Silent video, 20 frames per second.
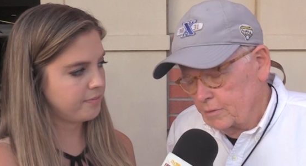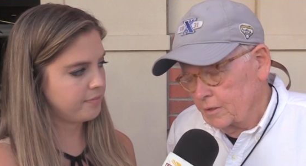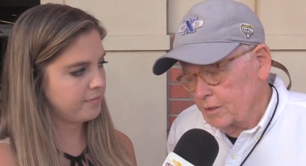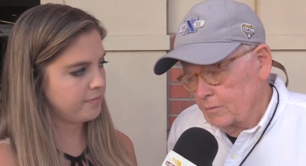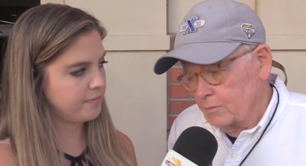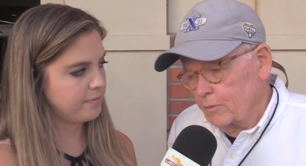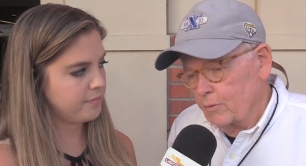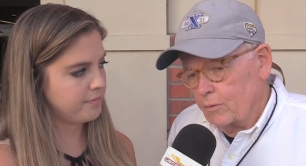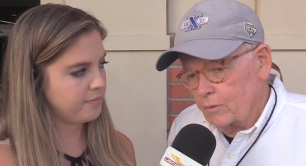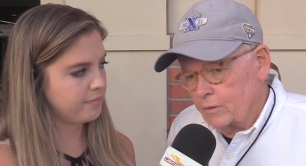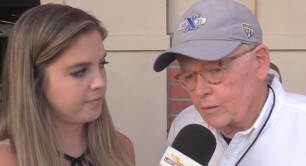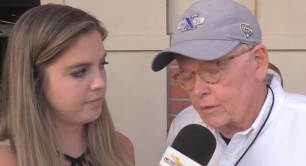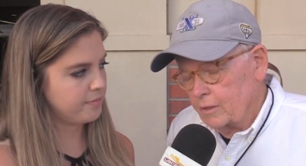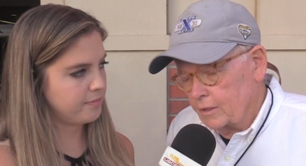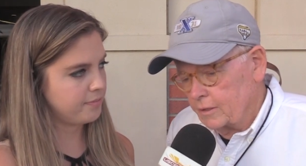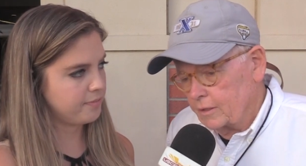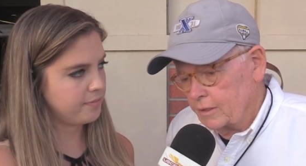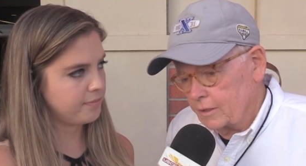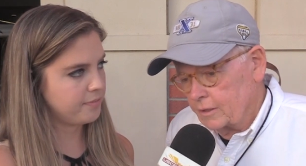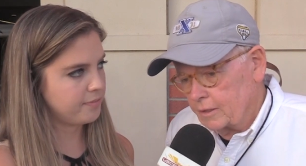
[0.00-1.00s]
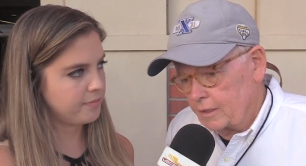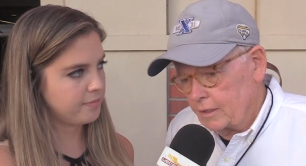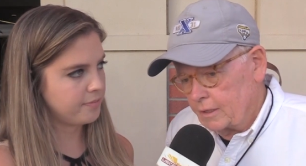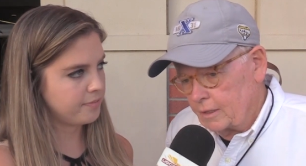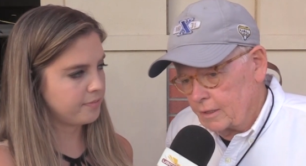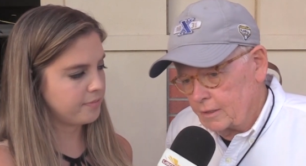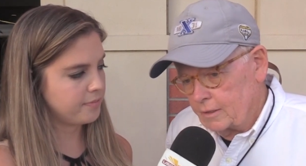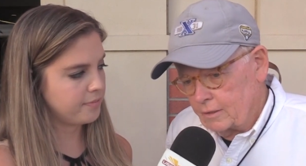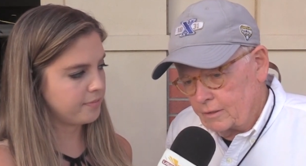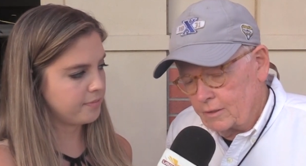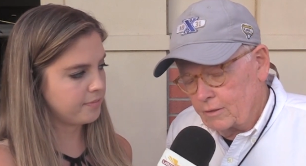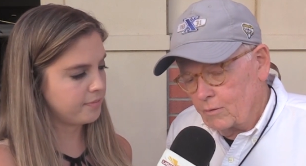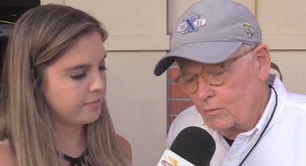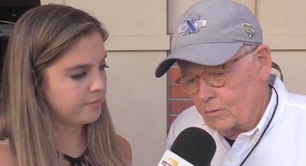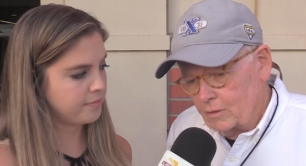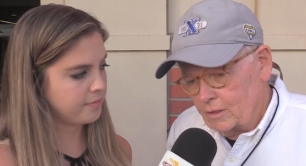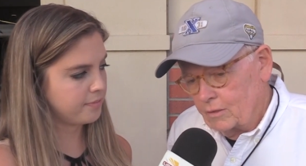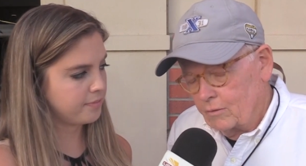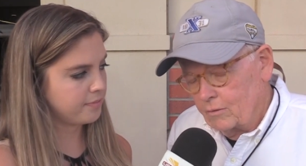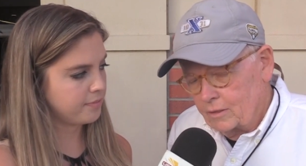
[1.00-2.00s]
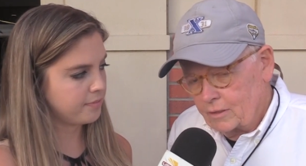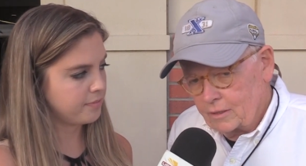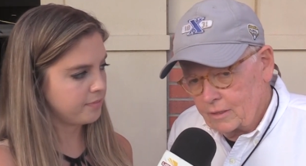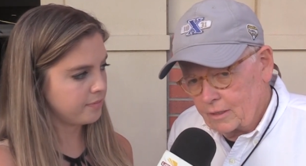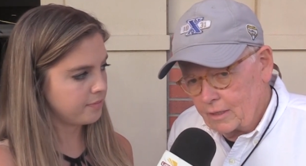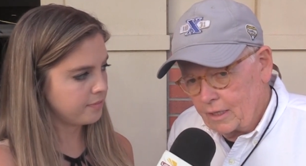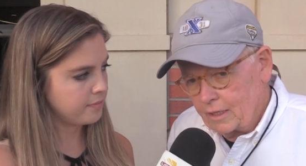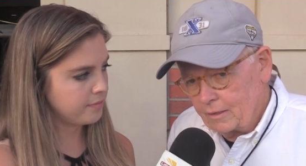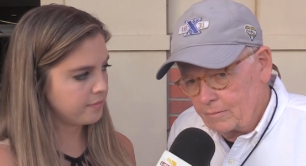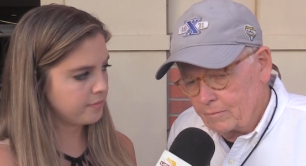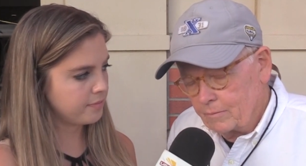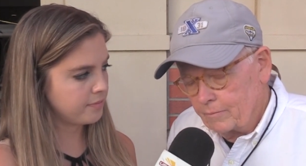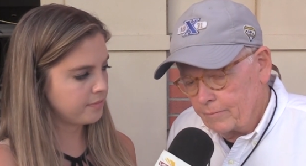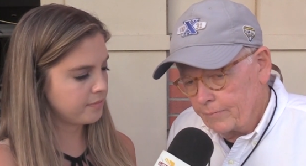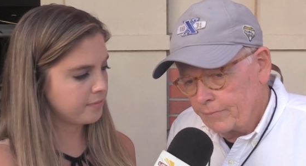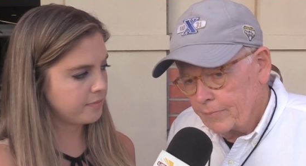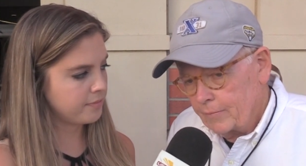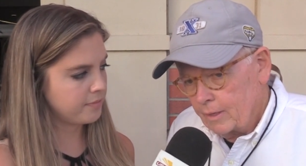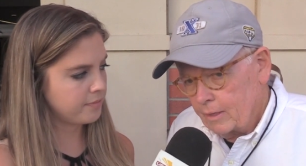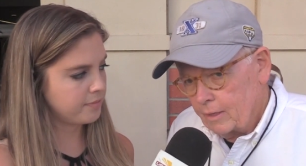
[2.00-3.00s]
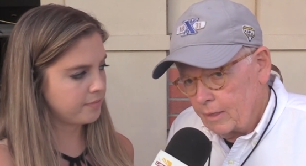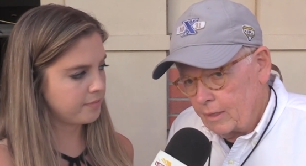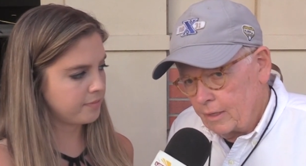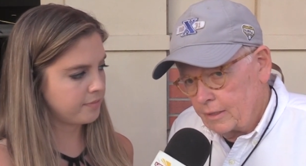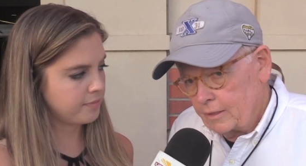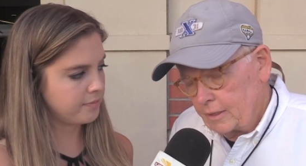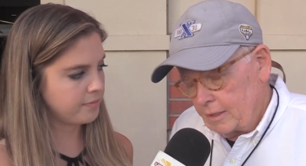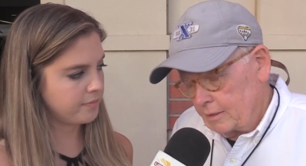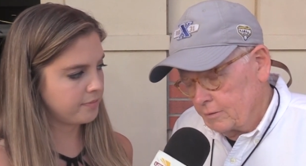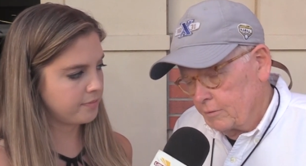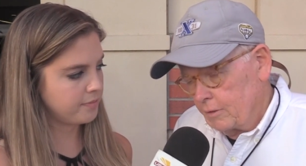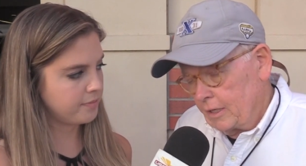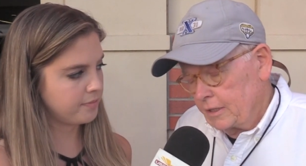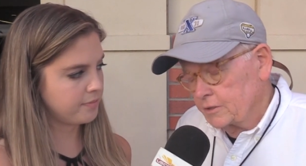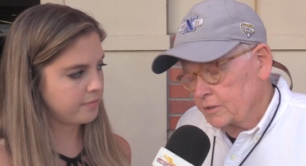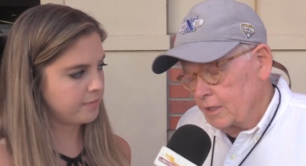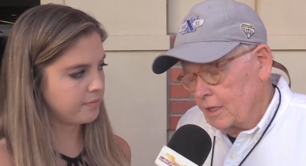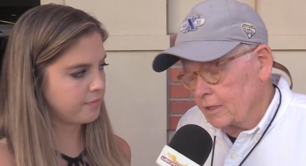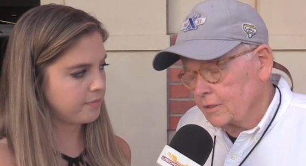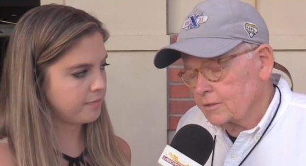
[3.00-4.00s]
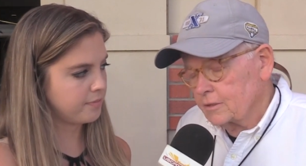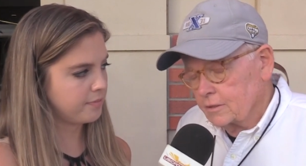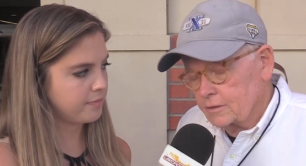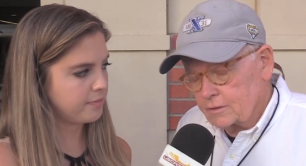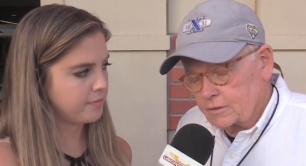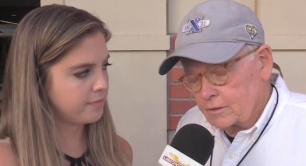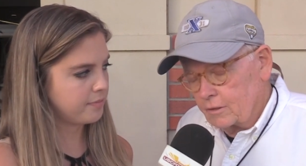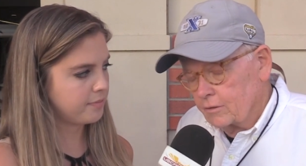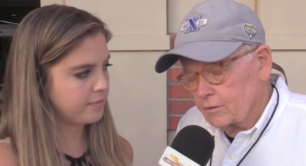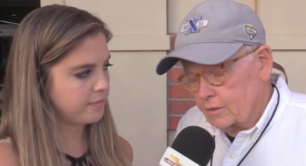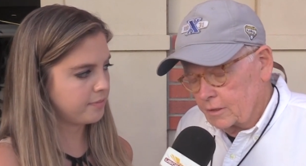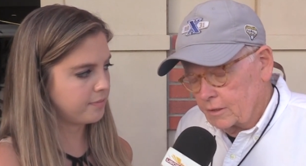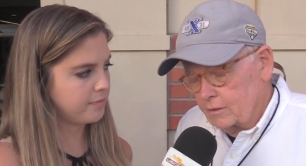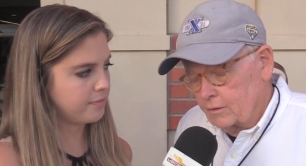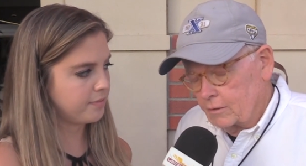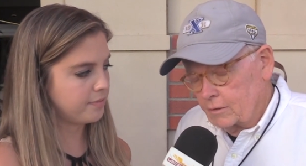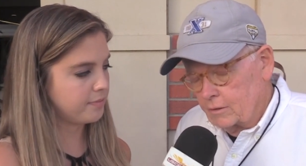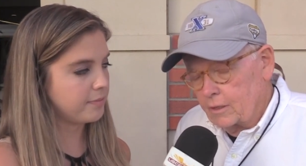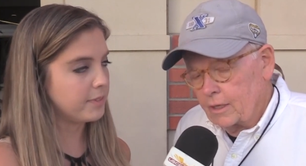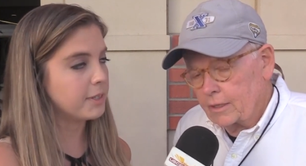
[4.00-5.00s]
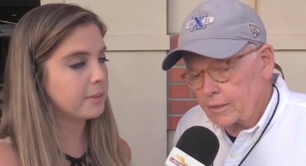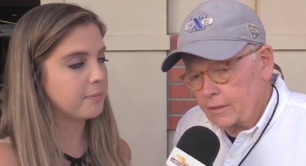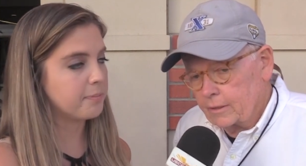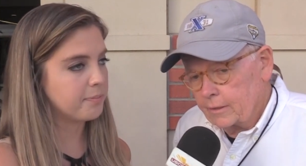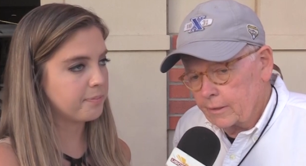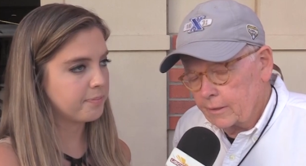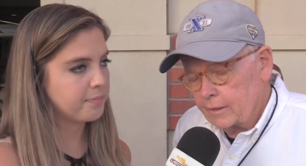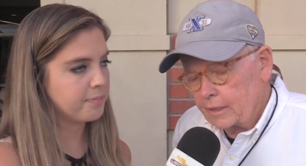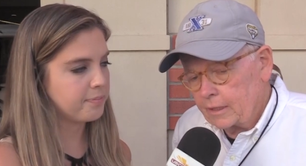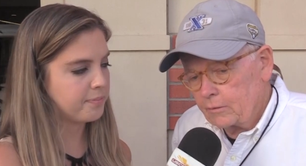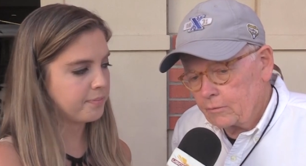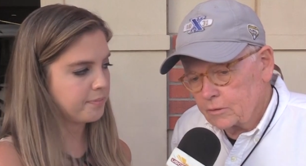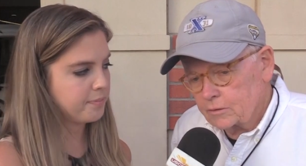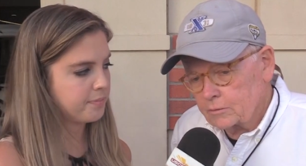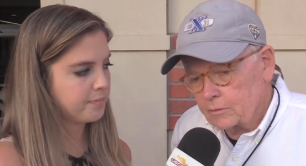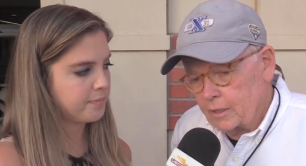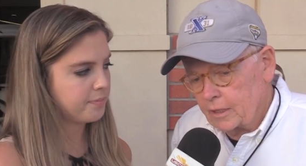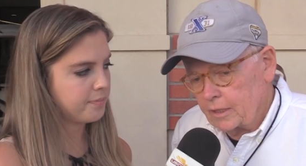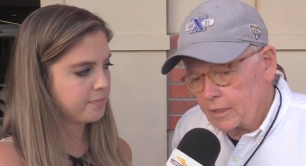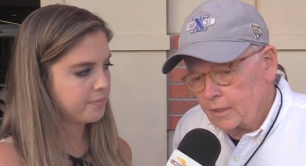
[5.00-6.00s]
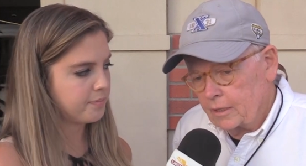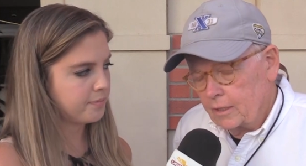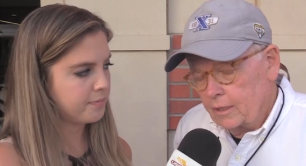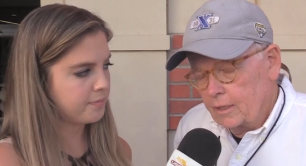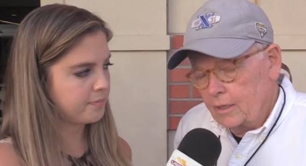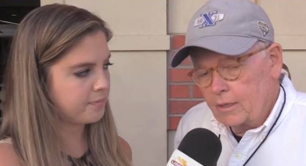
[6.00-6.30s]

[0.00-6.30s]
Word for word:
Speaker 1: pretty important. I think uh, you don't want to go into the game, and and Greg Johnson certainly looked like he was ready.